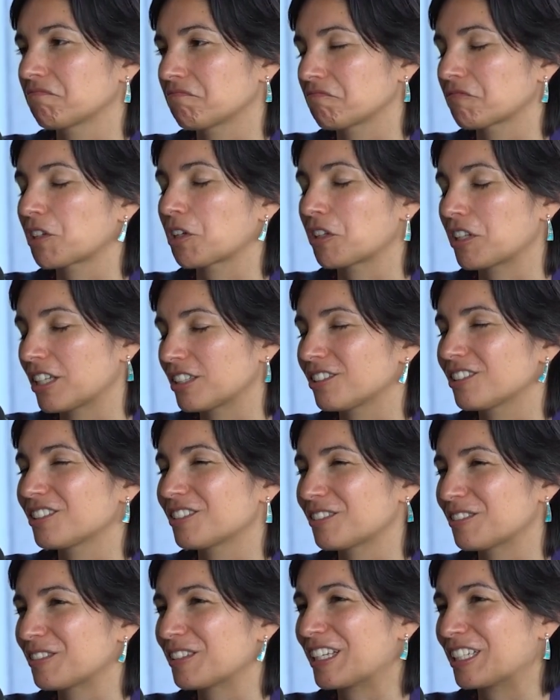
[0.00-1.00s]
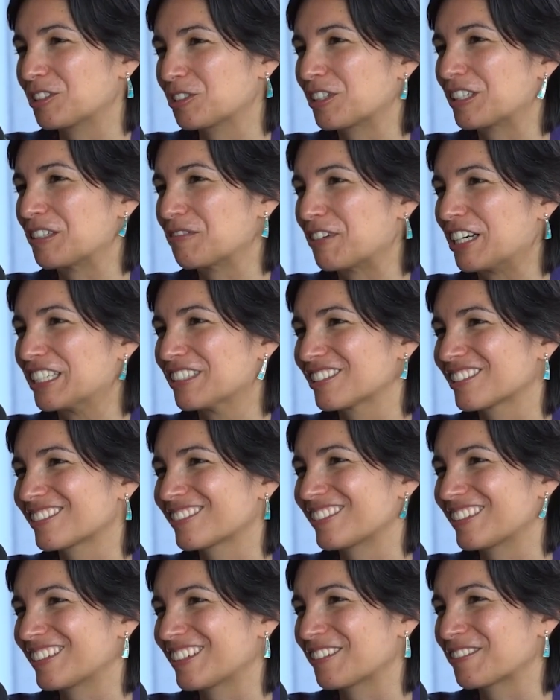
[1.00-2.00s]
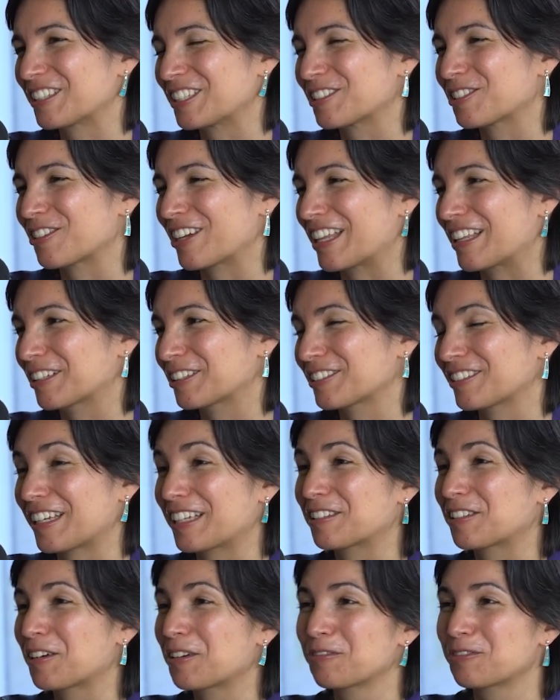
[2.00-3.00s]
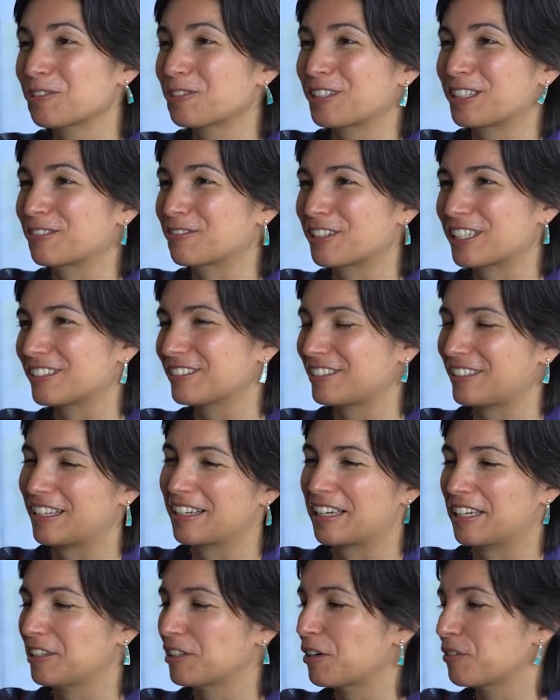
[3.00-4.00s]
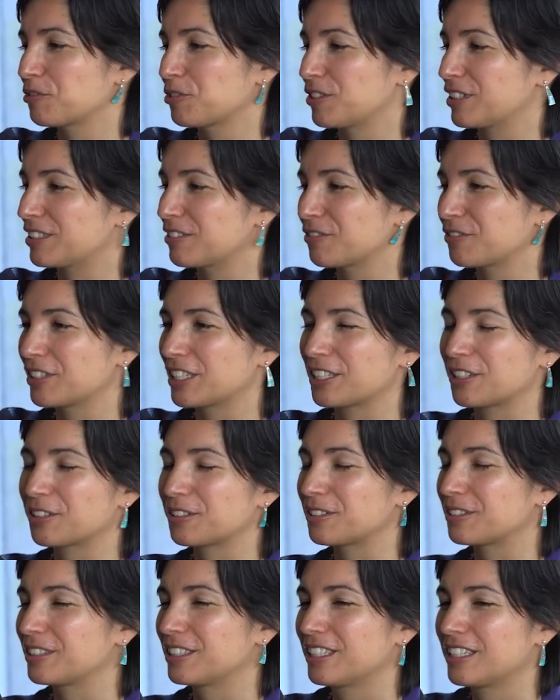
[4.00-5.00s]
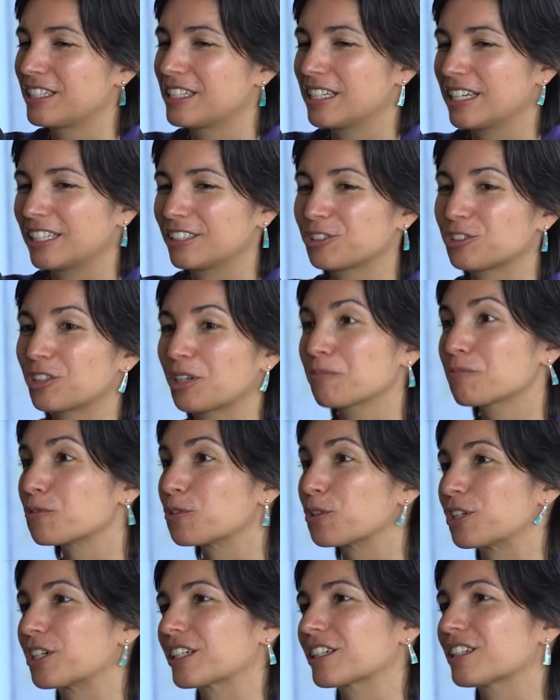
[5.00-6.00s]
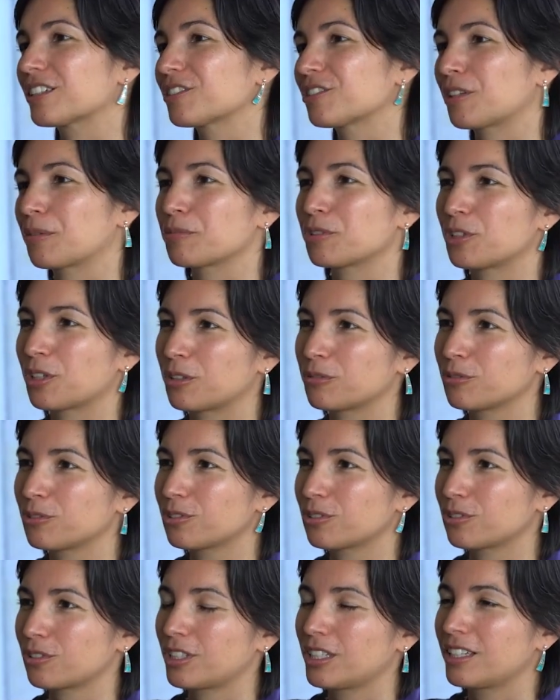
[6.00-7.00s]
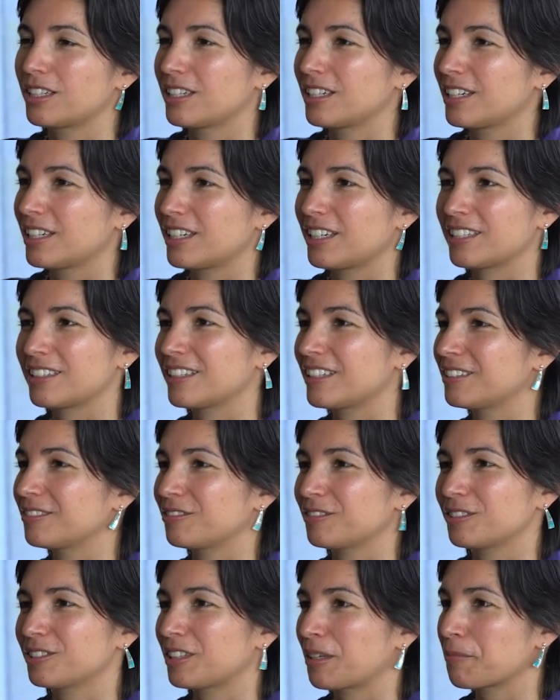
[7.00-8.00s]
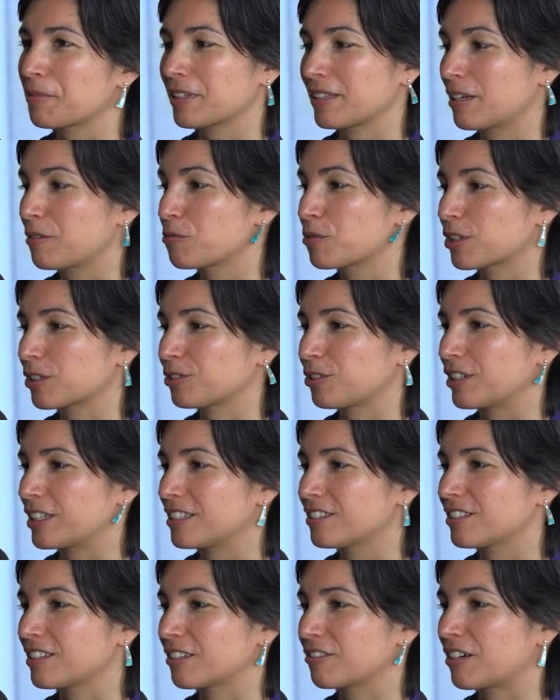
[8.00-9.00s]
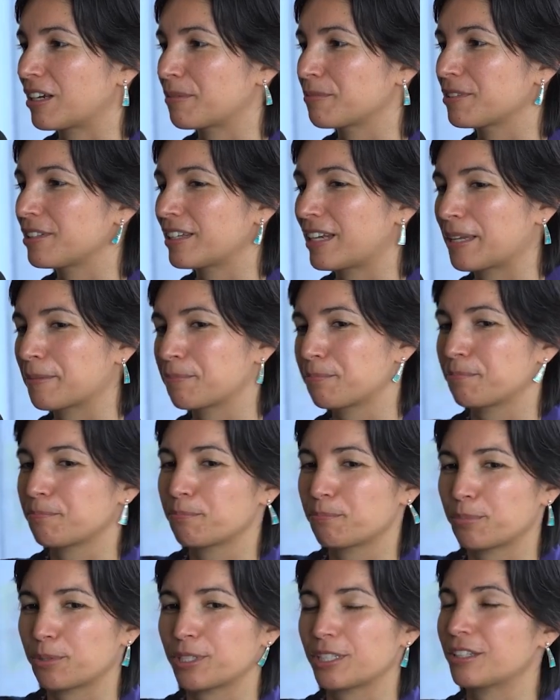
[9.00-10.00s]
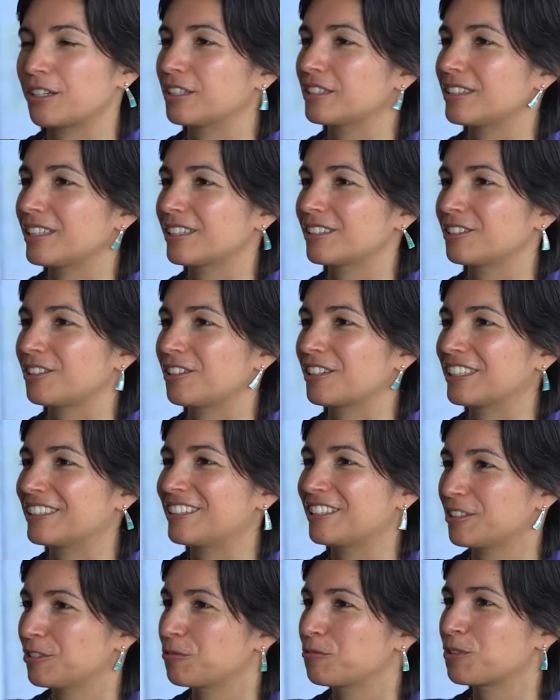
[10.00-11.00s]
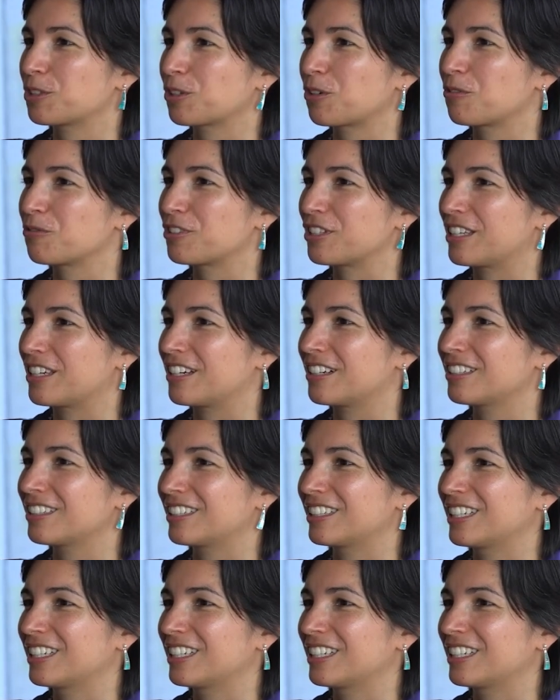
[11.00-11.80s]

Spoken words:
No, that's good advice. I'm gonna try that because I love doing reels. Like I love doing the video, and some work, some don't. And then something that works on Instagram, then I put it on TikTok. It doesn't work over there.